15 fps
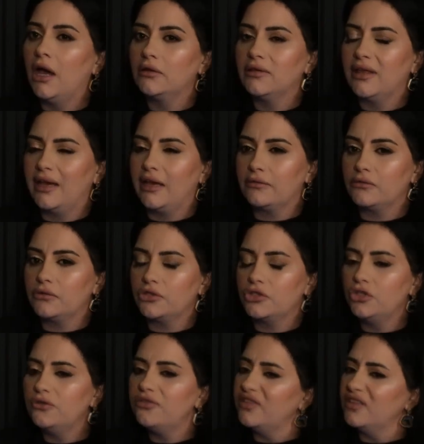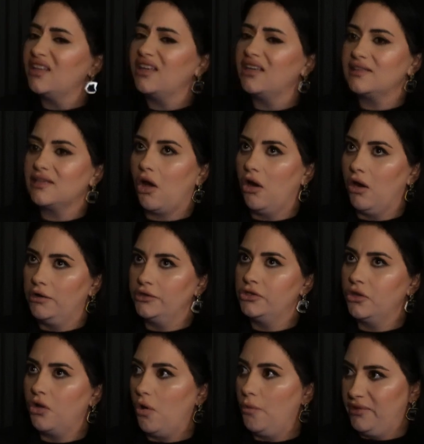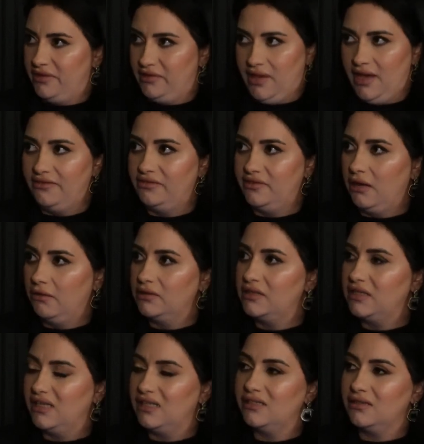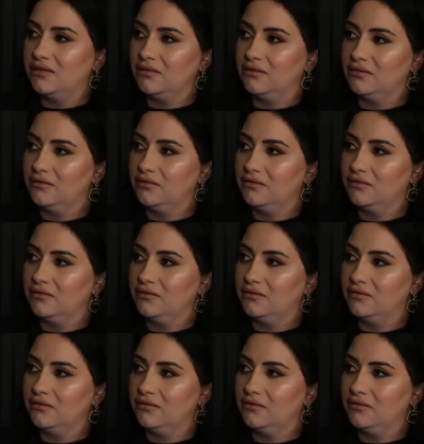Like, do you feel like it's hard to cope with life nowadays?